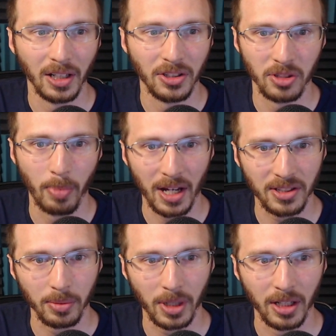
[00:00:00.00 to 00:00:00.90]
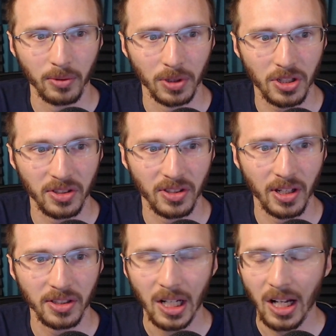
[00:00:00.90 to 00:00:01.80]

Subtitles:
Just backs up kind of what she says.